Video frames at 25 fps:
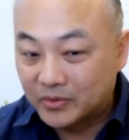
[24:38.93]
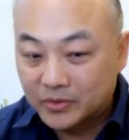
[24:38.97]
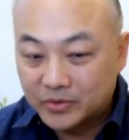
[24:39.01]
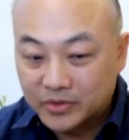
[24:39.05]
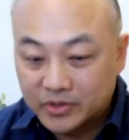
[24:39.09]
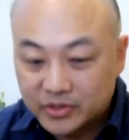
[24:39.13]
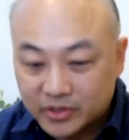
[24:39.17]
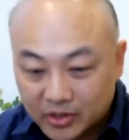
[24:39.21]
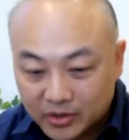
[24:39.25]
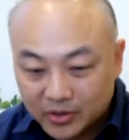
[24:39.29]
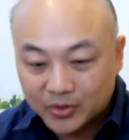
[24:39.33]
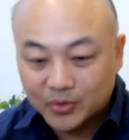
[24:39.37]

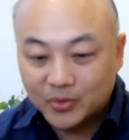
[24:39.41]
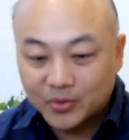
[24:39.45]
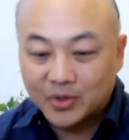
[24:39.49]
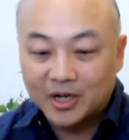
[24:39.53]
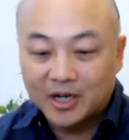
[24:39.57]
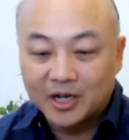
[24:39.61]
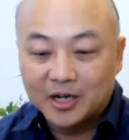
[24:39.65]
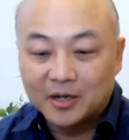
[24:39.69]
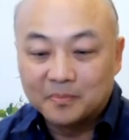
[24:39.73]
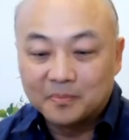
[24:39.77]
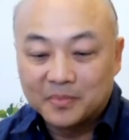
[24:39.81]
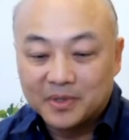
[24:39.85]

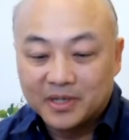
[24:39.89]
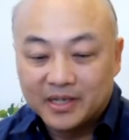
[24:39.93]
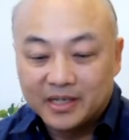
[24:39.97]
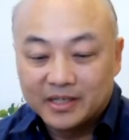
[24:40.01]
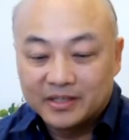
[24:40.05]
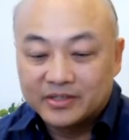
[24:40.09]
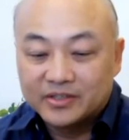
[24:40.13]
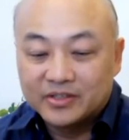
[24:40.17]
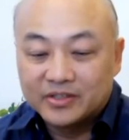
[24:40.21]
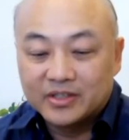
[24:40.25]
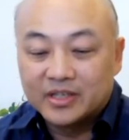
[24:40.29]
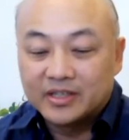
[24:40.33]
So
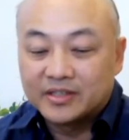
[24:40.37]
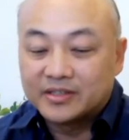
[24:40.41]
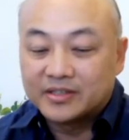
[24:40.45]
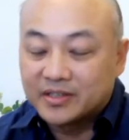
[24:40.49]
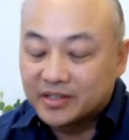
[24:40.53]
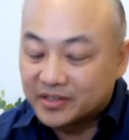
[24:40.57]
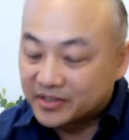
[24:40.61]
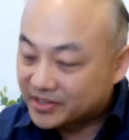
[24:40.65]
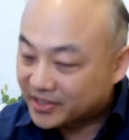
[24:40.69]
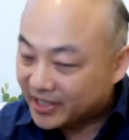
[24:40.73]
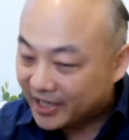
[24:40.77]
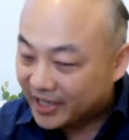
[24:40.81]
it's the
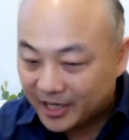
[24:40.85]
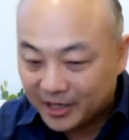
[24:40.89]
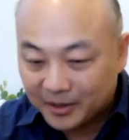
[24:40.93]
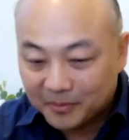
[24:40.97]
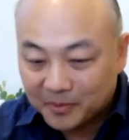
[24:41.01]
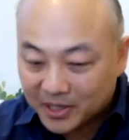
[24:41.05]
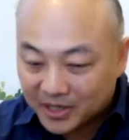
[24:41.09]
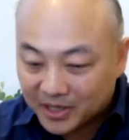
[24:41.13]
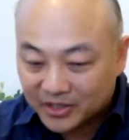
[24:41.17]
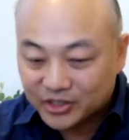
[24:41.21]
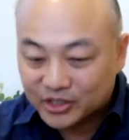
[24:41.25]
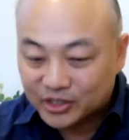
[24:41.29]
same
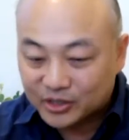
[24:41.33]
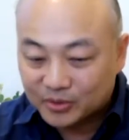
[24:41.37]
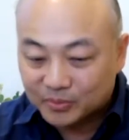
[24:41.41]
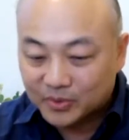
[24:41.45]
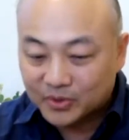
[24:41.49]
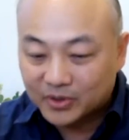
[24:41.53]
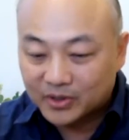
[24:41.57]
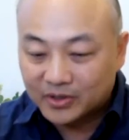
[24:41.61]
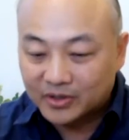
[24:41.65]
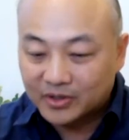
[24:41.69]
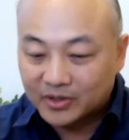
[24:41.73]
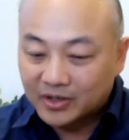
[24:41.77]

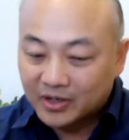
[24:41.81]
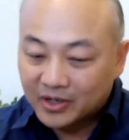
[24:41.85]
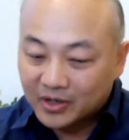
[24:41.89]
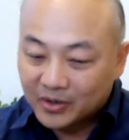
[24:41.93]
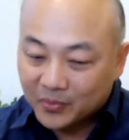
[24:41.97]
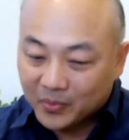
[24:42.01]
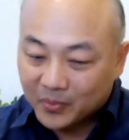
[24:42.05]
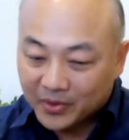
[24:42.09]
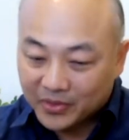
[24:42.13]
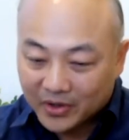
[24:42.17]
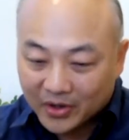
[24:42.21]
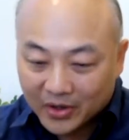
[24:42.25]
customer
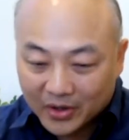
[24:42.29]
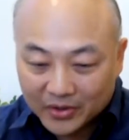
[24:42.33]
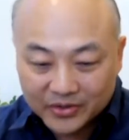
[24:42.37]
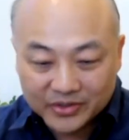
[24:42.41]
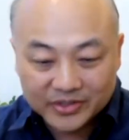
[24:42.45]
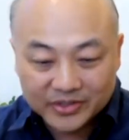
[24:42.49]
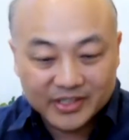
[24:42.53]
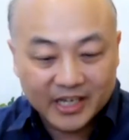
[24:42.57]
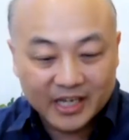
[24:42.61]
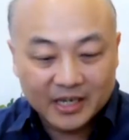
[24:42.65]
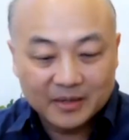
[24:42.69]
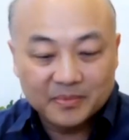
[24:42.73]
with all the
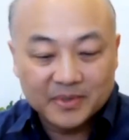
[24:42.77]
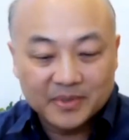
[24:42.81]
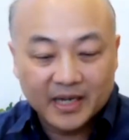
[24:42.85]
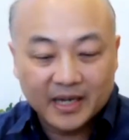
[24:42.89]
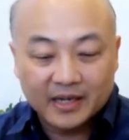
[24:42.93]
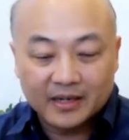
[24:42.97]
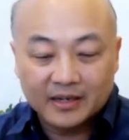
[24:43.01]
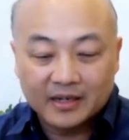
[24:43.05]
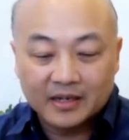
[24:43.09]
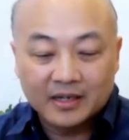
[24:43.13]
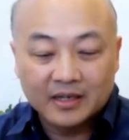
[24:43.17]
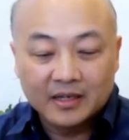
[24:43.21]
same
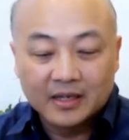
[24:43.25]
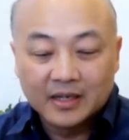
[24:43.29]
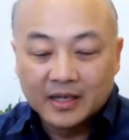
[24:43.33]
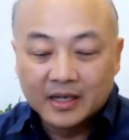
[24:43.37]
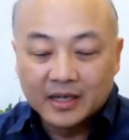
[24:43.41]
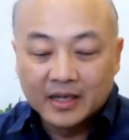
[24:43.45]
data,